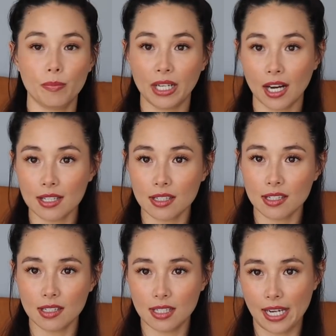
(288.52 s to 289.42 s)
because this
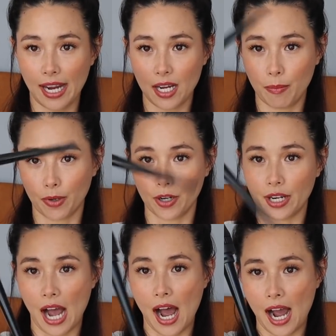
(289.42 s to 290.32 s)
is
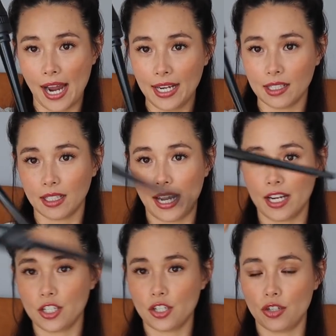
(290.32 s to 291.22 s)
tapered, I
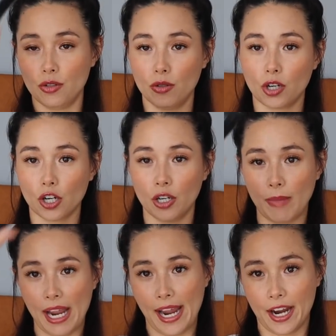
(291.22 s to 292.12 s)
like to curl
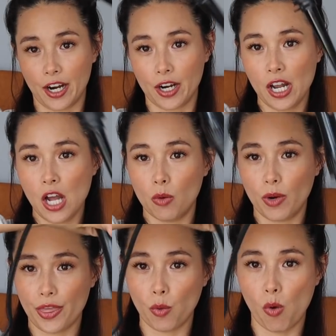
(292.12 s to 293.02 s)
my hair
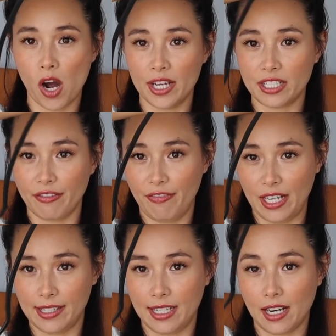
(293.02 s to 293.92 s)
with the wand
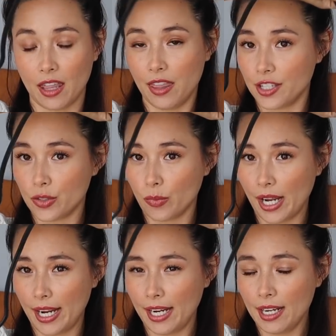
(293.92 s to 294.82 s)
facing this
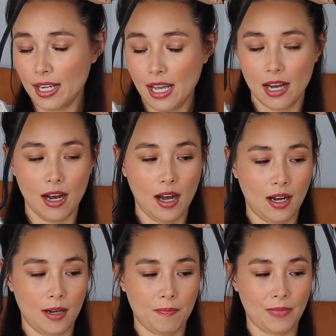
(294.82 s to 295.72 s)
way.
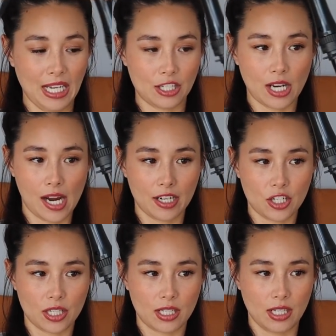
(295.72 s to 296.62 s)
It's kind of
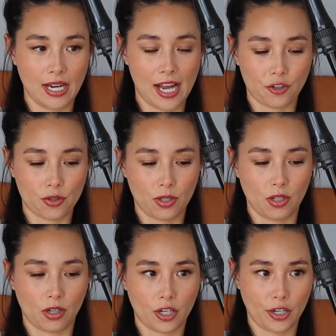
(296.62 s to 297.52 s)
just the
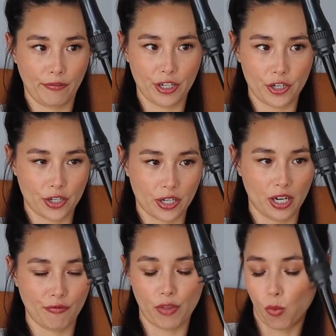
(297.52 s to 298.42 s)
natural curvature
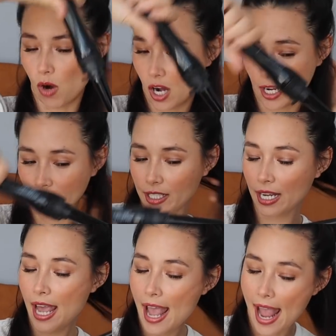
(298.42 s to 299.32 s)
of the wand.
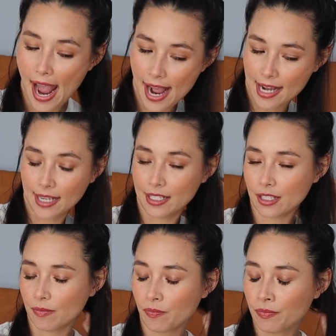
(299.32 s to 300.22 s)

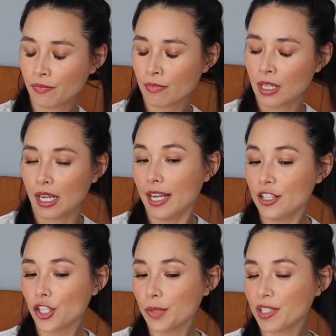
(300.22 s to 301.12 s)
And in
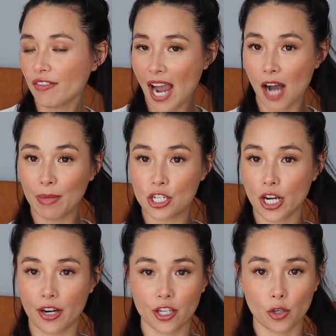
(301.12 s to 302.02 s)
terms of how much
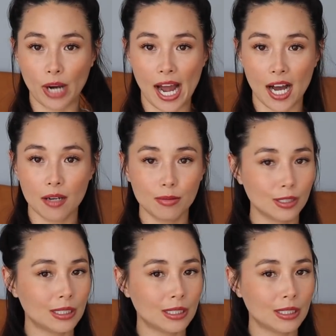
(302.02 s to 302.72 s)
hair to grab,